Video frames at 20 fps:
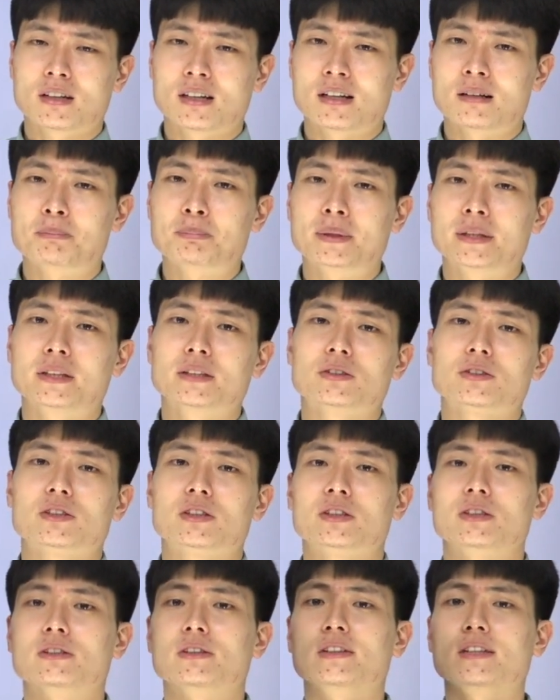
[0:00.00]
appeals
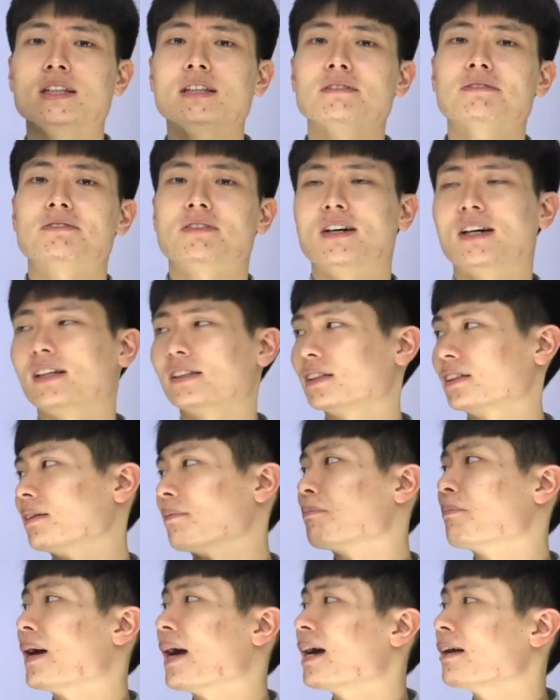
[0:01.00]
to ethos, the
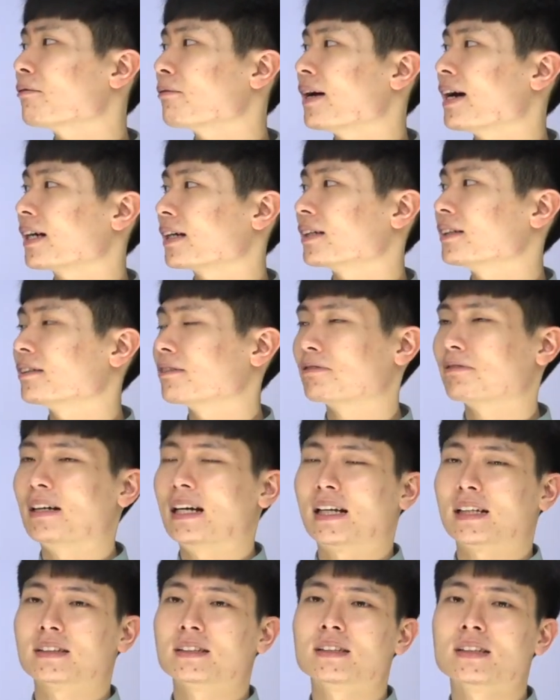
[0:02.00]
bandwagon
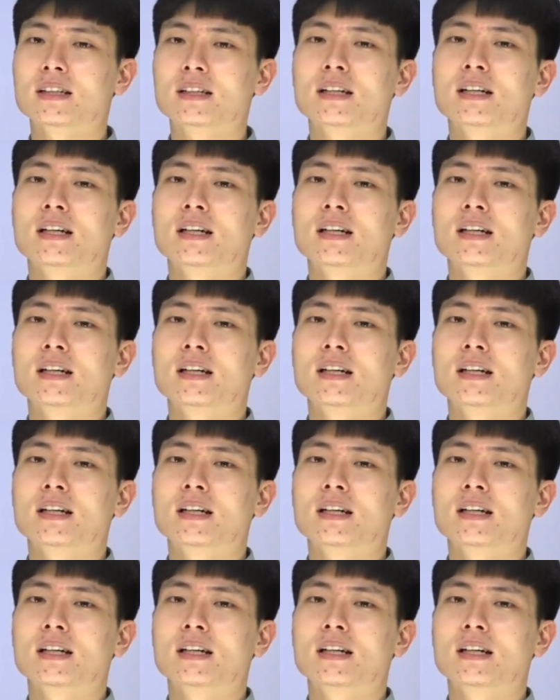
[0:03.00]
effect